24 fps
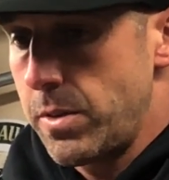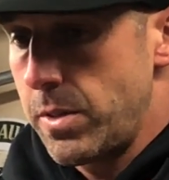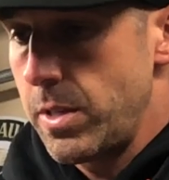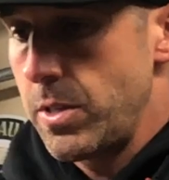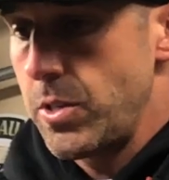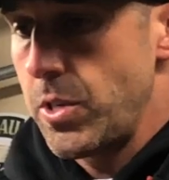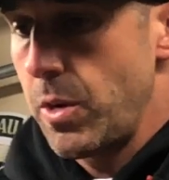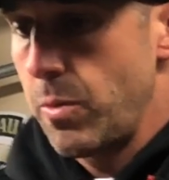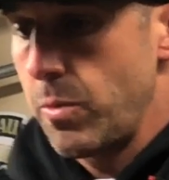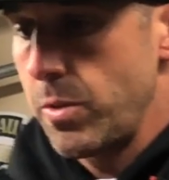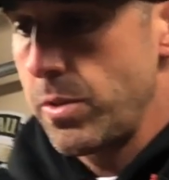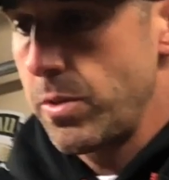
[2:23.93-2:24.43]

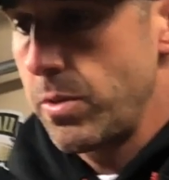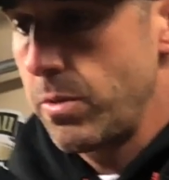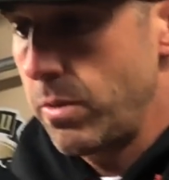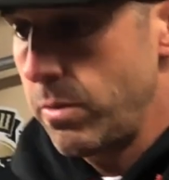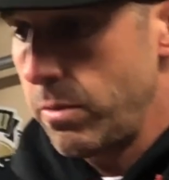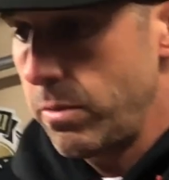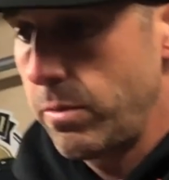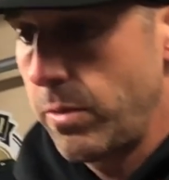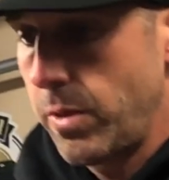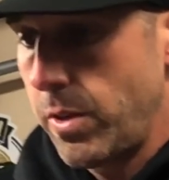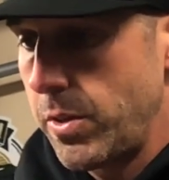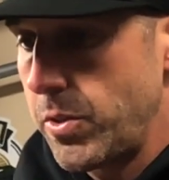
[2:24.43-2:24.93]
CJ was
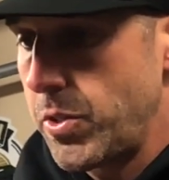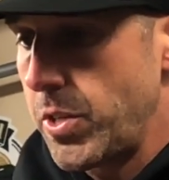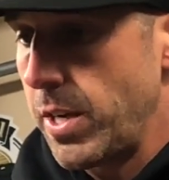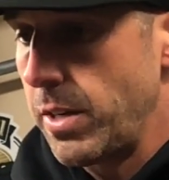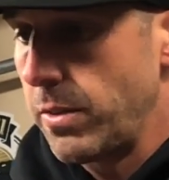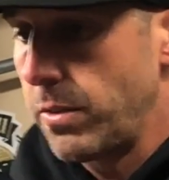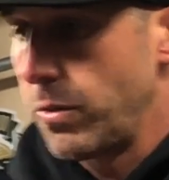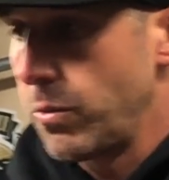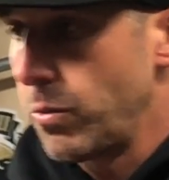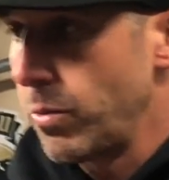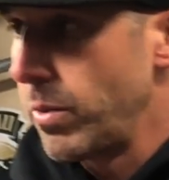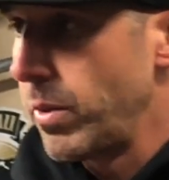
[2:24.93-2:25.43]
one of the
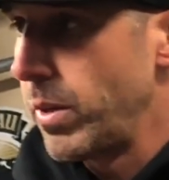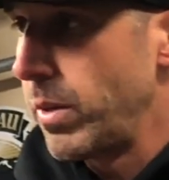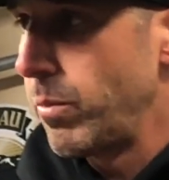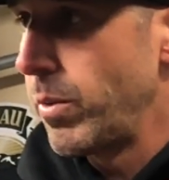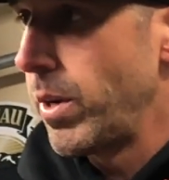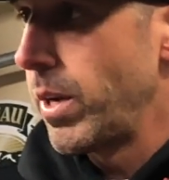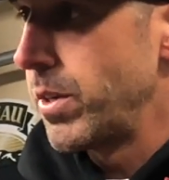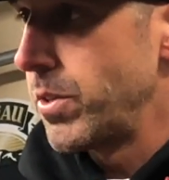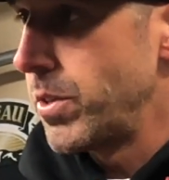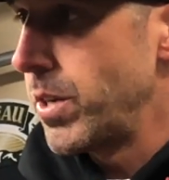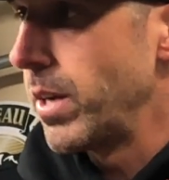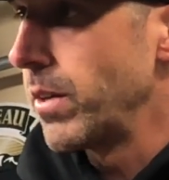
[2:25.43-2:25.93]
chances we
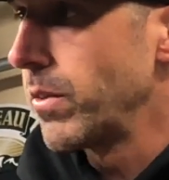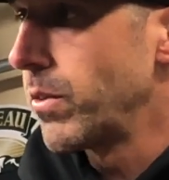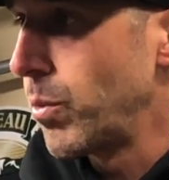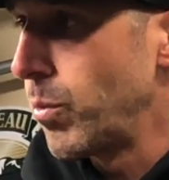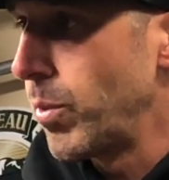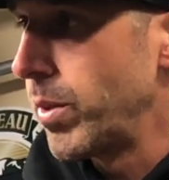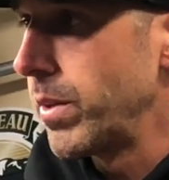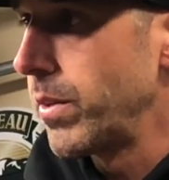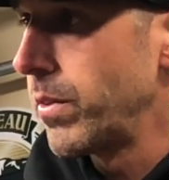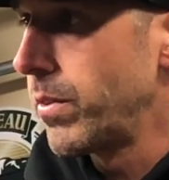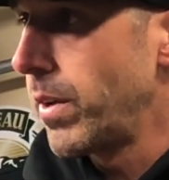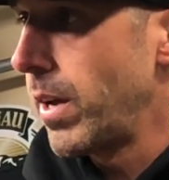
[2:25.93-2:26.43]
had a chance to
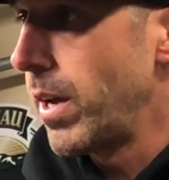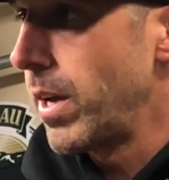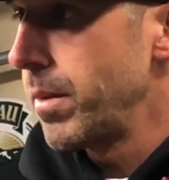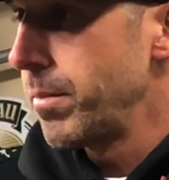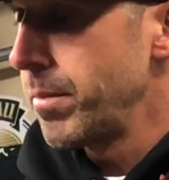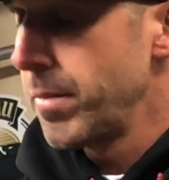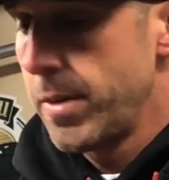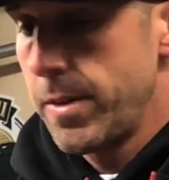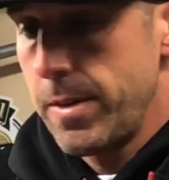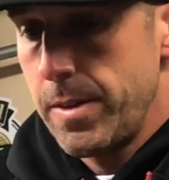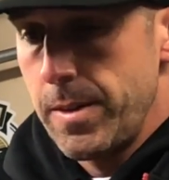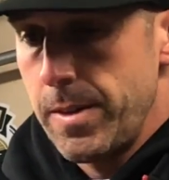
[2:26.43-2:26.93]
win this game,
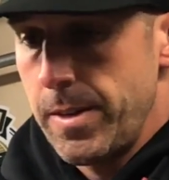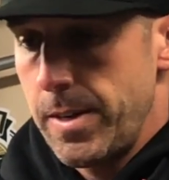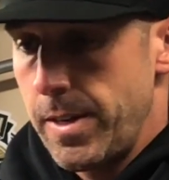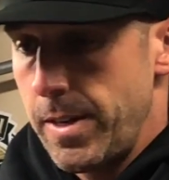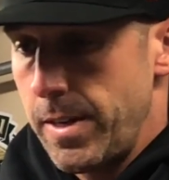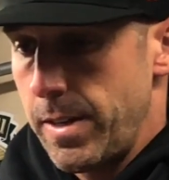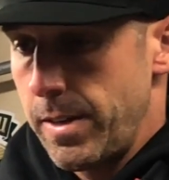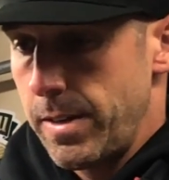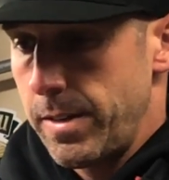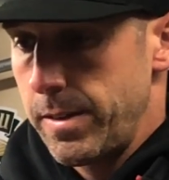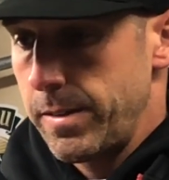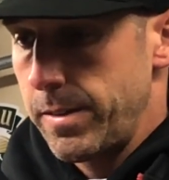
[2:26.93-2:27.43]

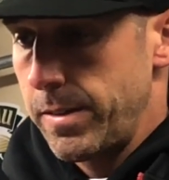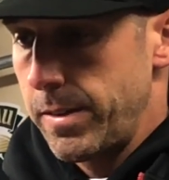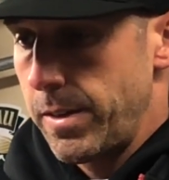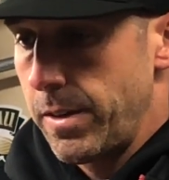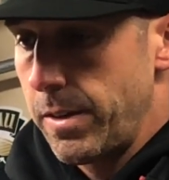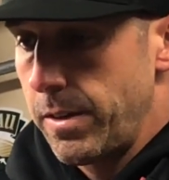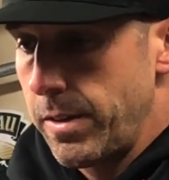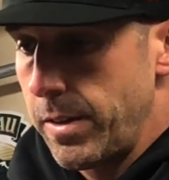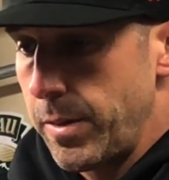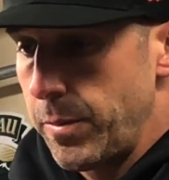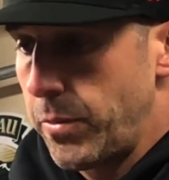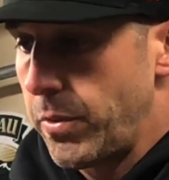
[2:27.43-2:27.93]
and
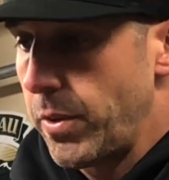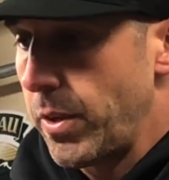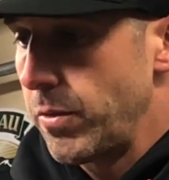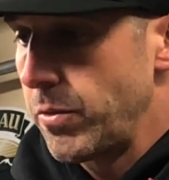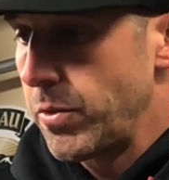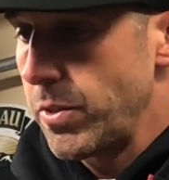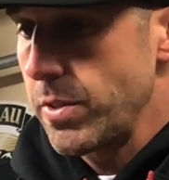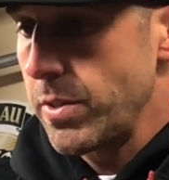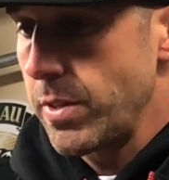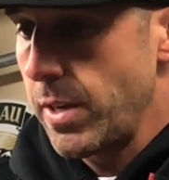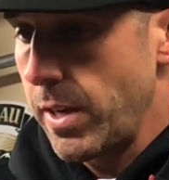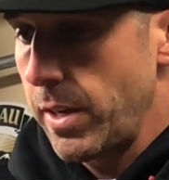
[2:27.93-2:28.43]
himself,
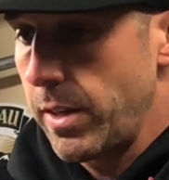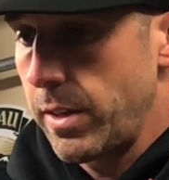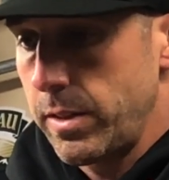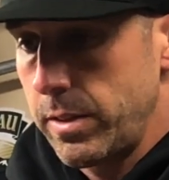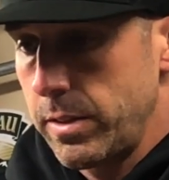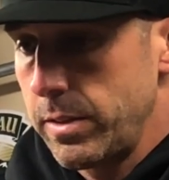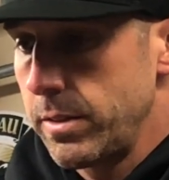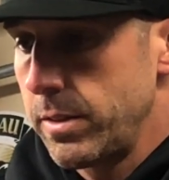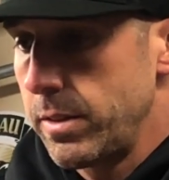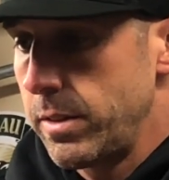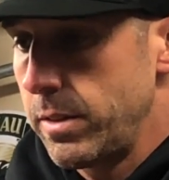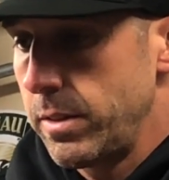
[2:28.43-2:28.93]
just like
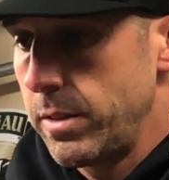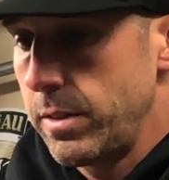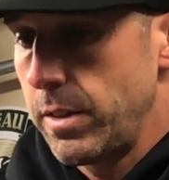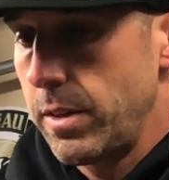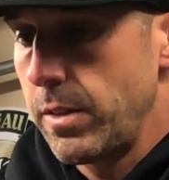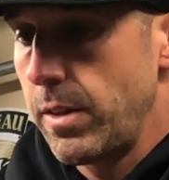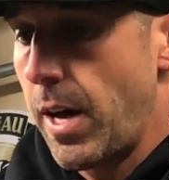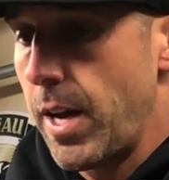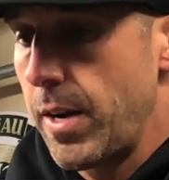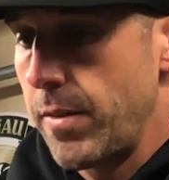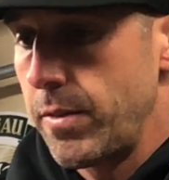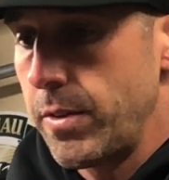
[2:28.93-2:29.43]
a
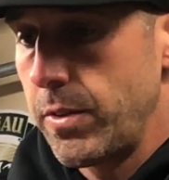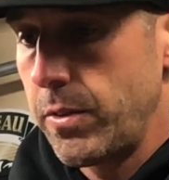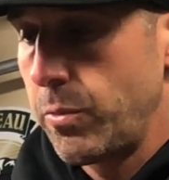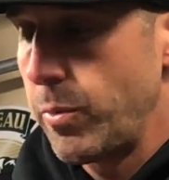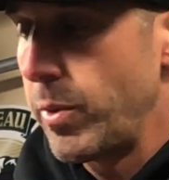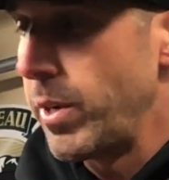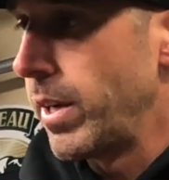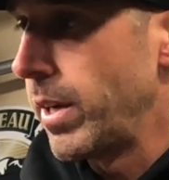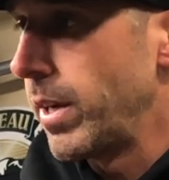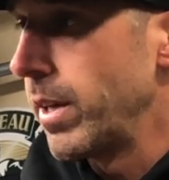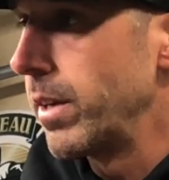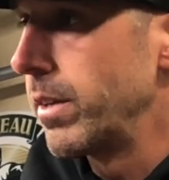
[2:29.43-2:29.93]
lot of us,
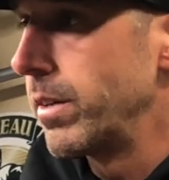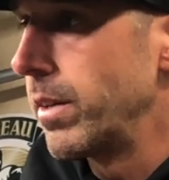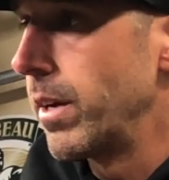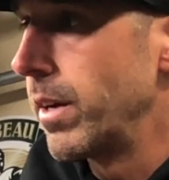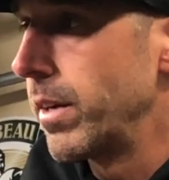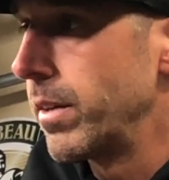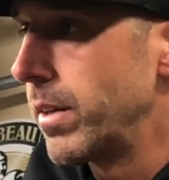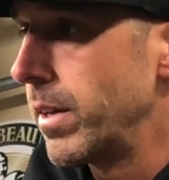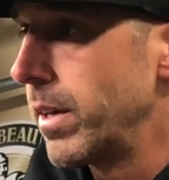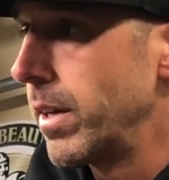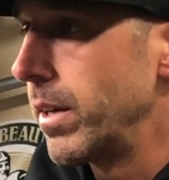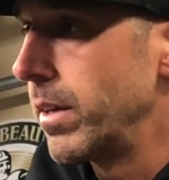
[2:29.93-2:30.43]
we didn't get it done
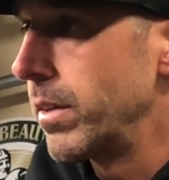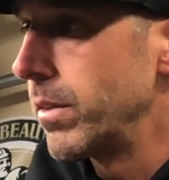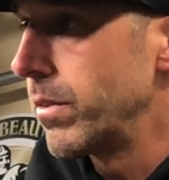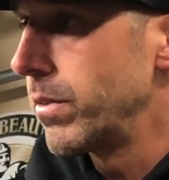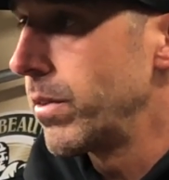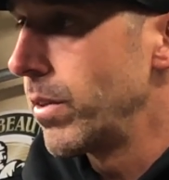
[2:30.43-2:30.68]
at the end.